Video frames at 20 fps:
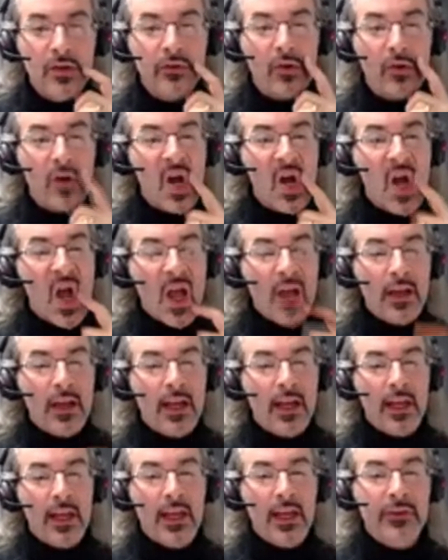So
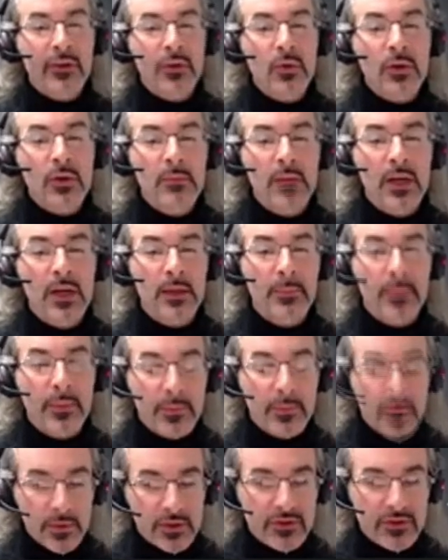as a warm up,
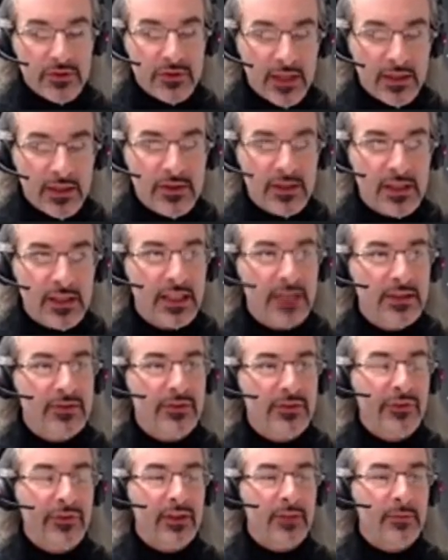which is actually
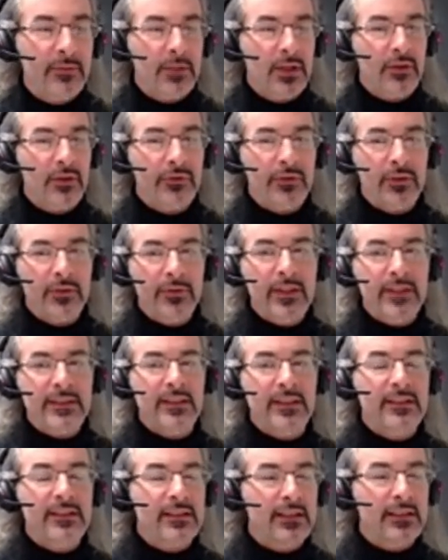interesting because of the
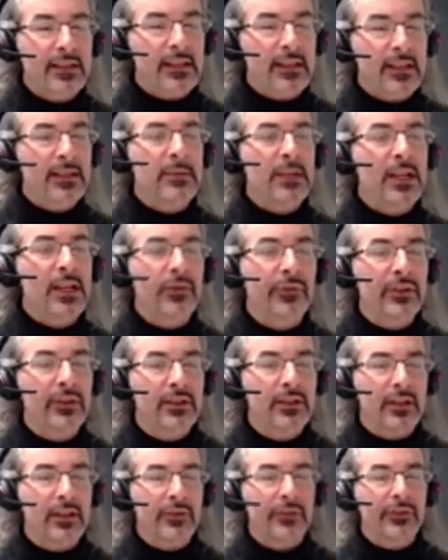physics, let me
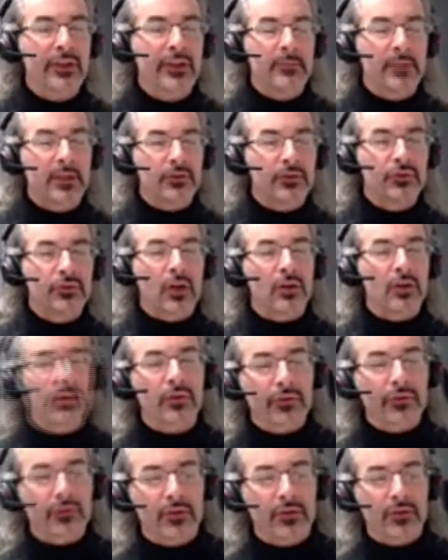consider a sigma the
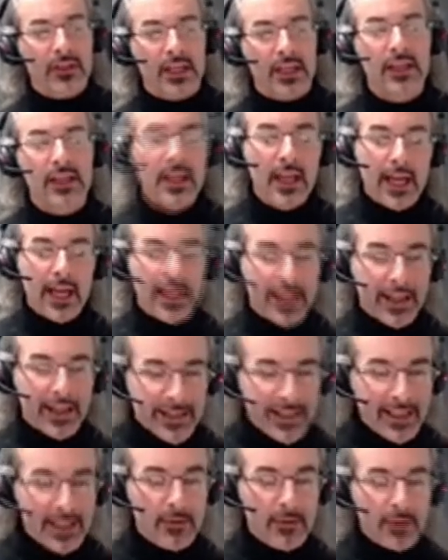torus. Okay, I, I,
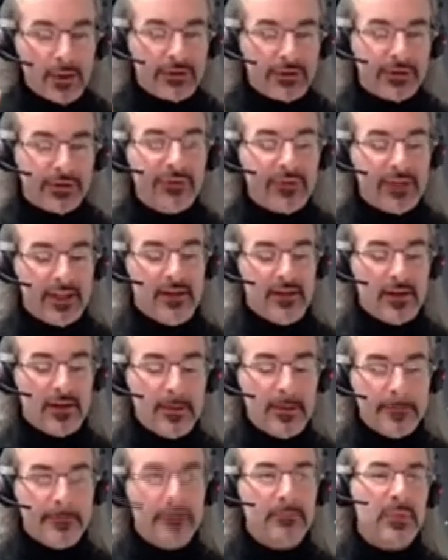really want the
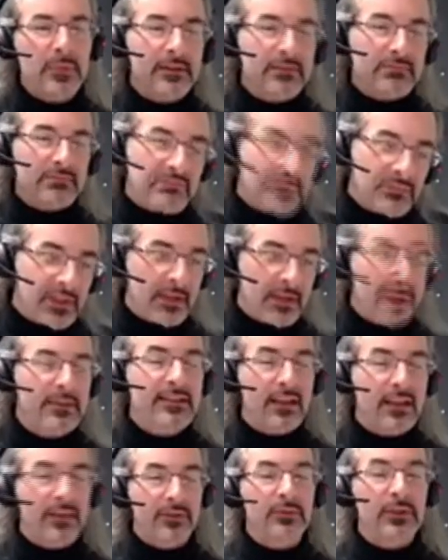sphere, but let me
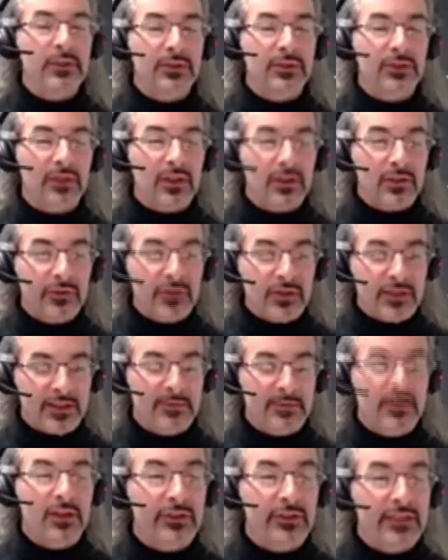start with the torus
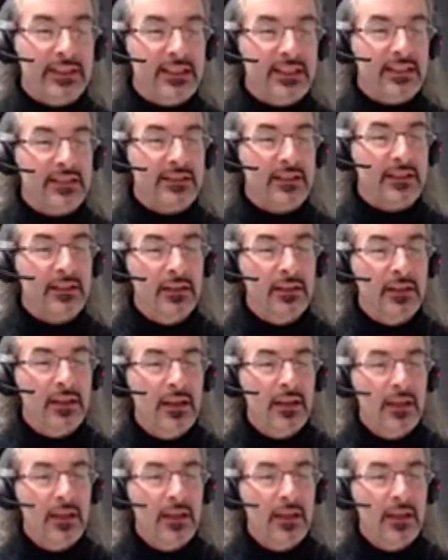just because it's easy.